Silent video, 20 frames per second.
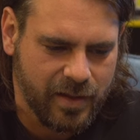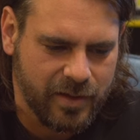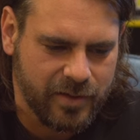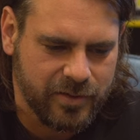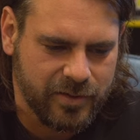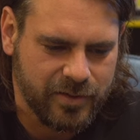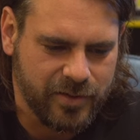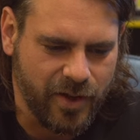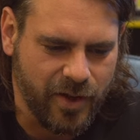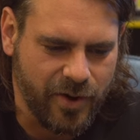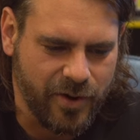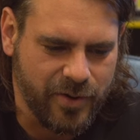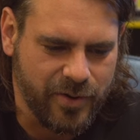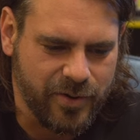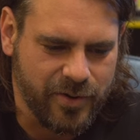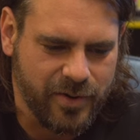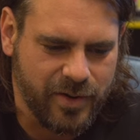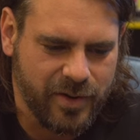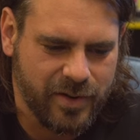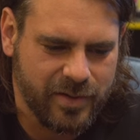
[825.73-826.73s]

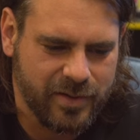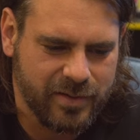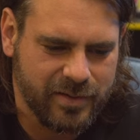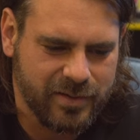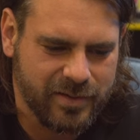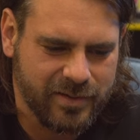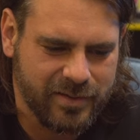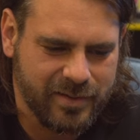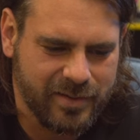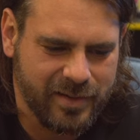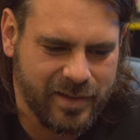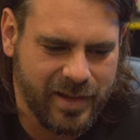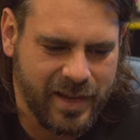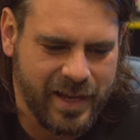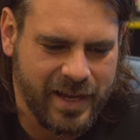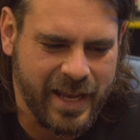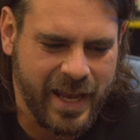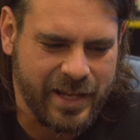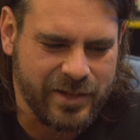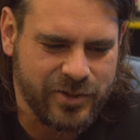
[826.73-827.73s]
So
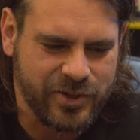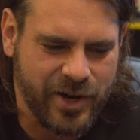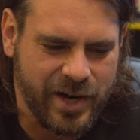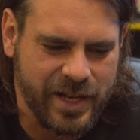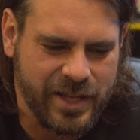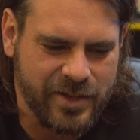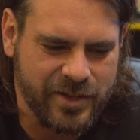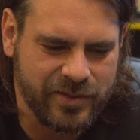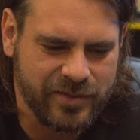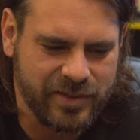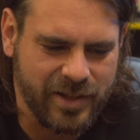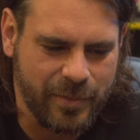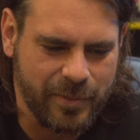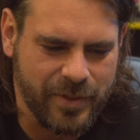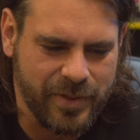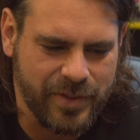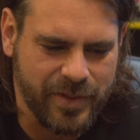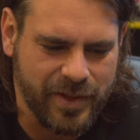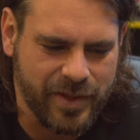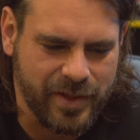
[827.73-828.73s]
again, trying to use some
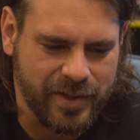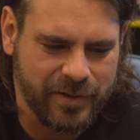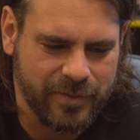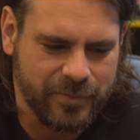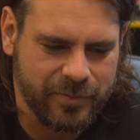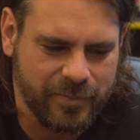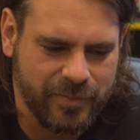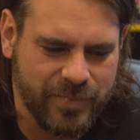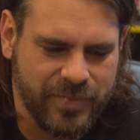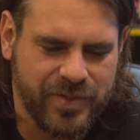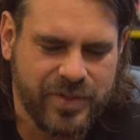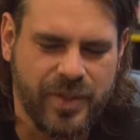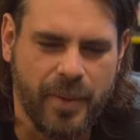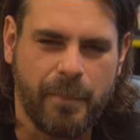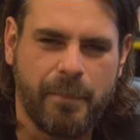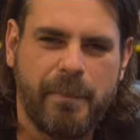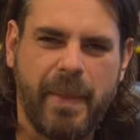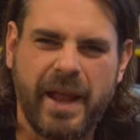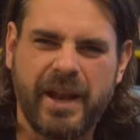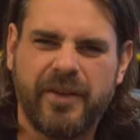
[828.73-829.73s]
of the, the
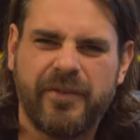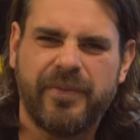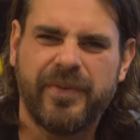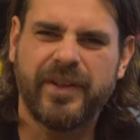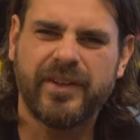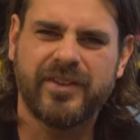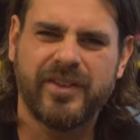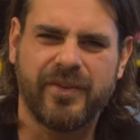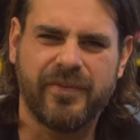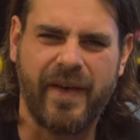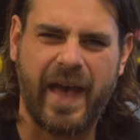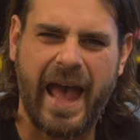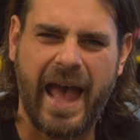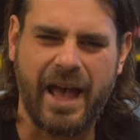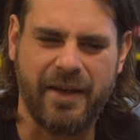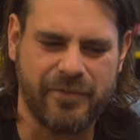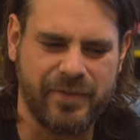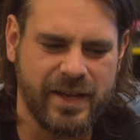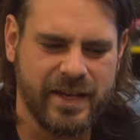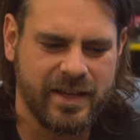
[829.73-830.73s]
benefits of
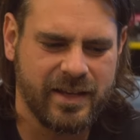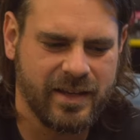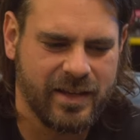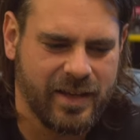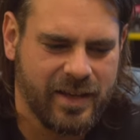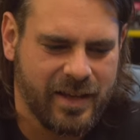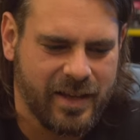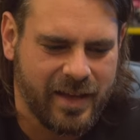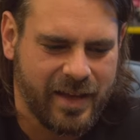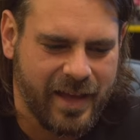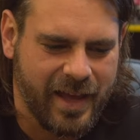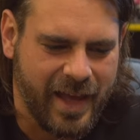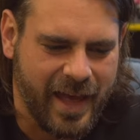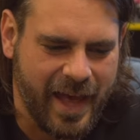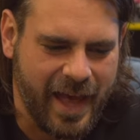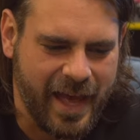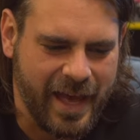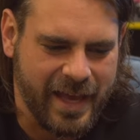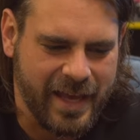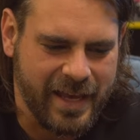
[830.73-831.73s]
having
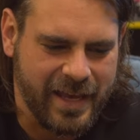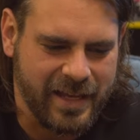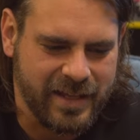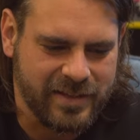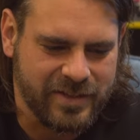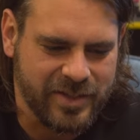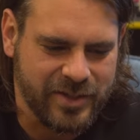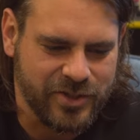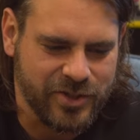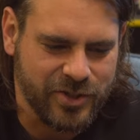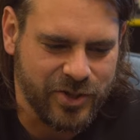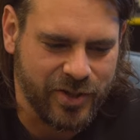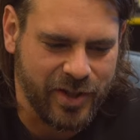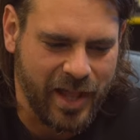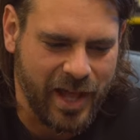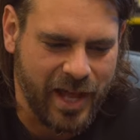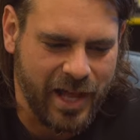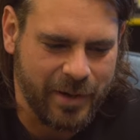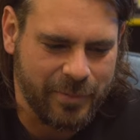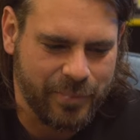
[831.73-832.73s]
a digital
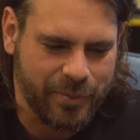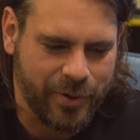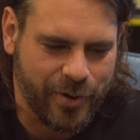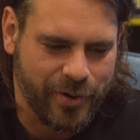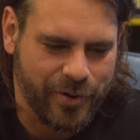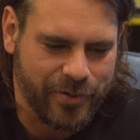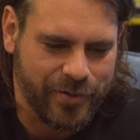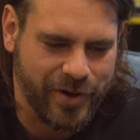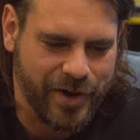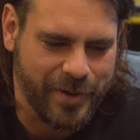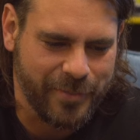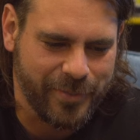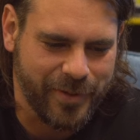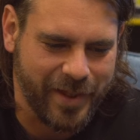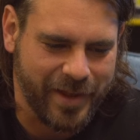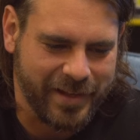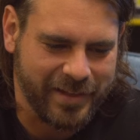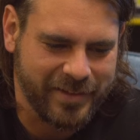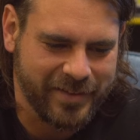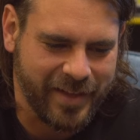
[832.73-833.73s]
art program
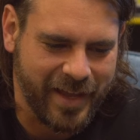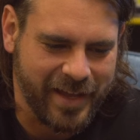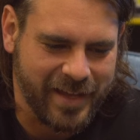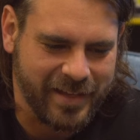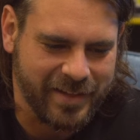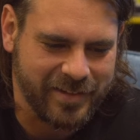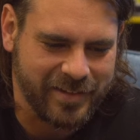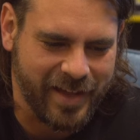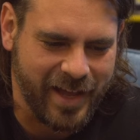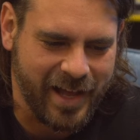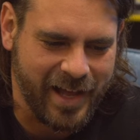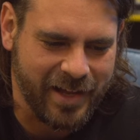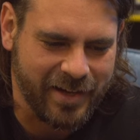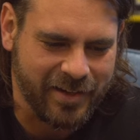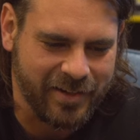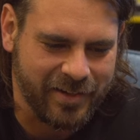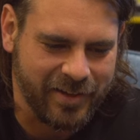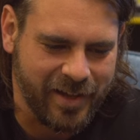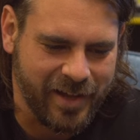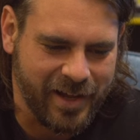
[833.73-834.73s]
like Sega's Art
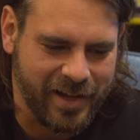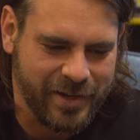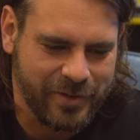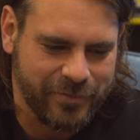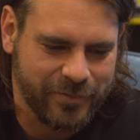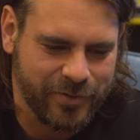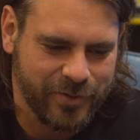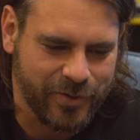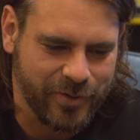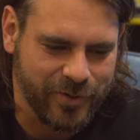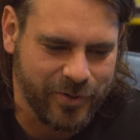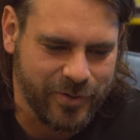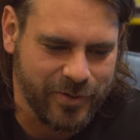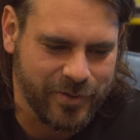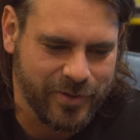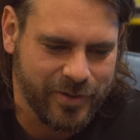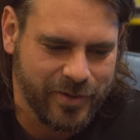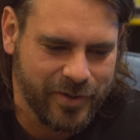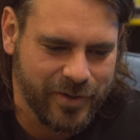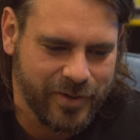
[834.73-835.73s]
Alive
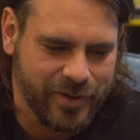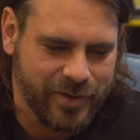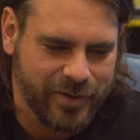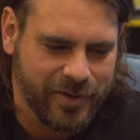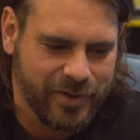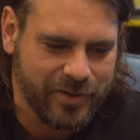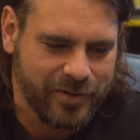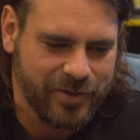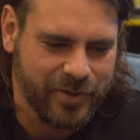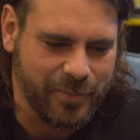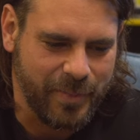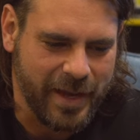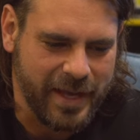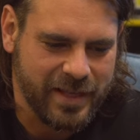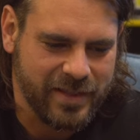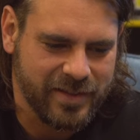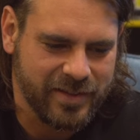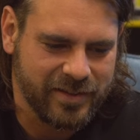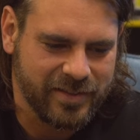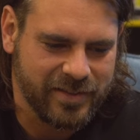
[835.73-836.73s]
to, to
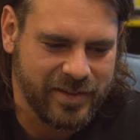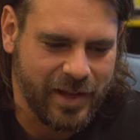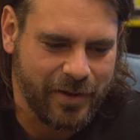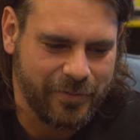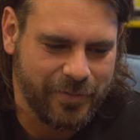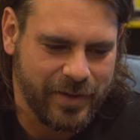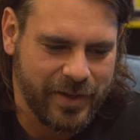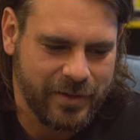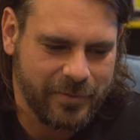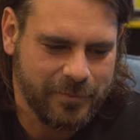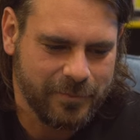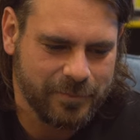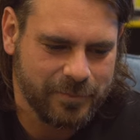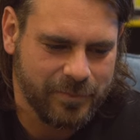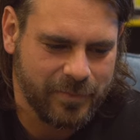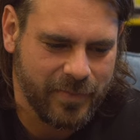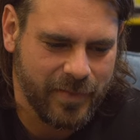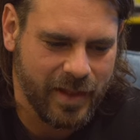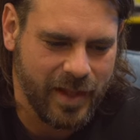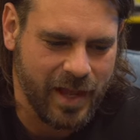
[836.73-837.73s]
make this stuff in.
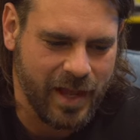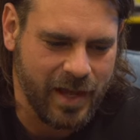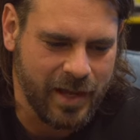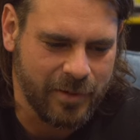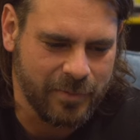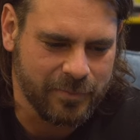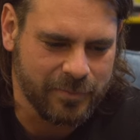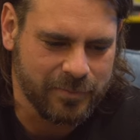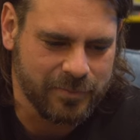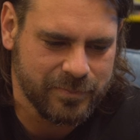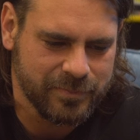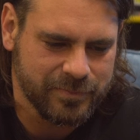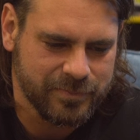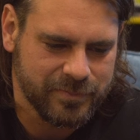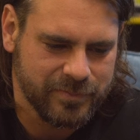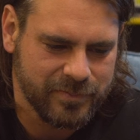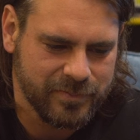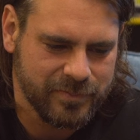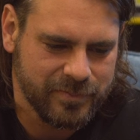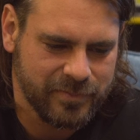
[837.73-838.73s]
Um,
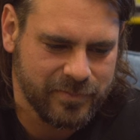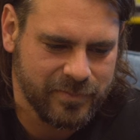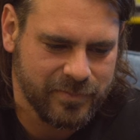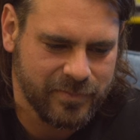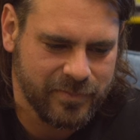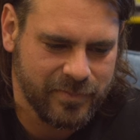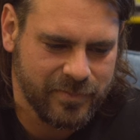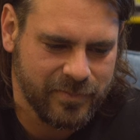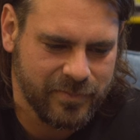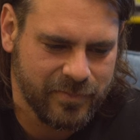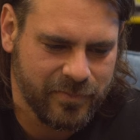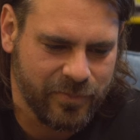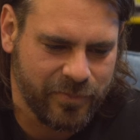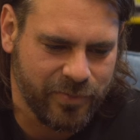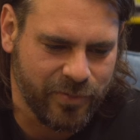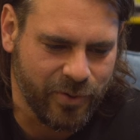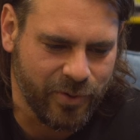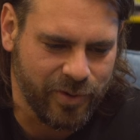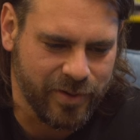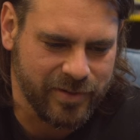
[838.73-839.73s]

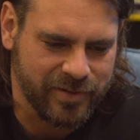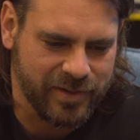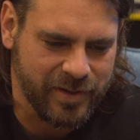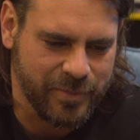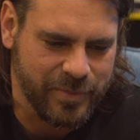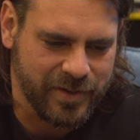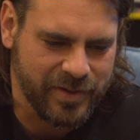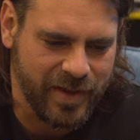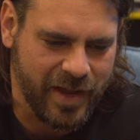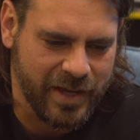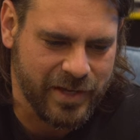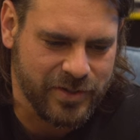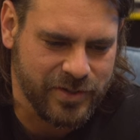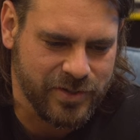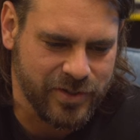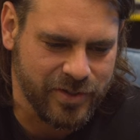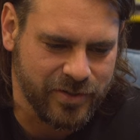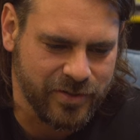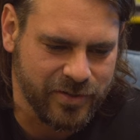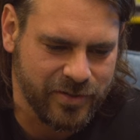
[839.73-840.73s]
for all its
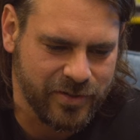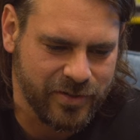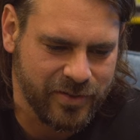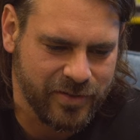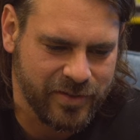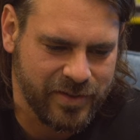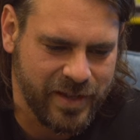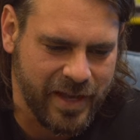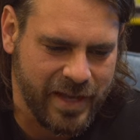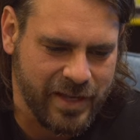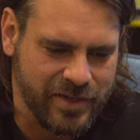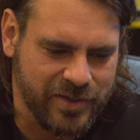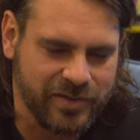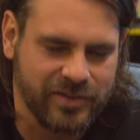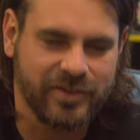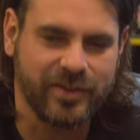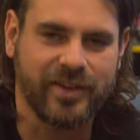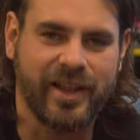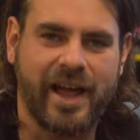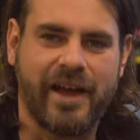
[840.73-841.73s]
limitations, yeah, you
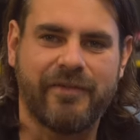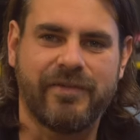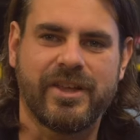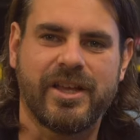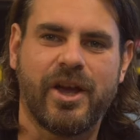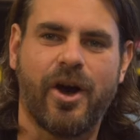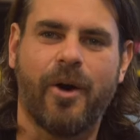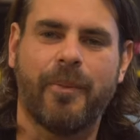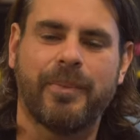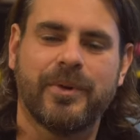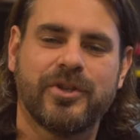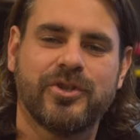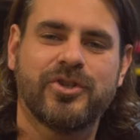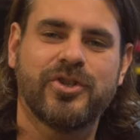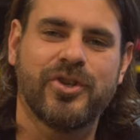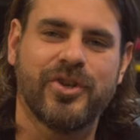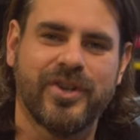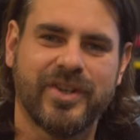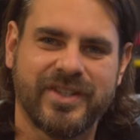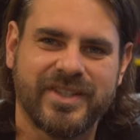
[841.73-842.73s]
still have the
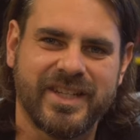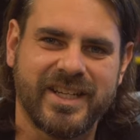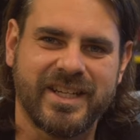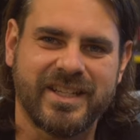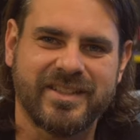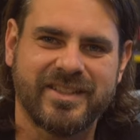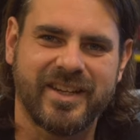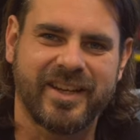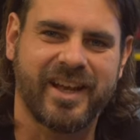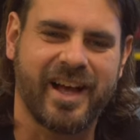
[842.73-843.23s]
opportunity to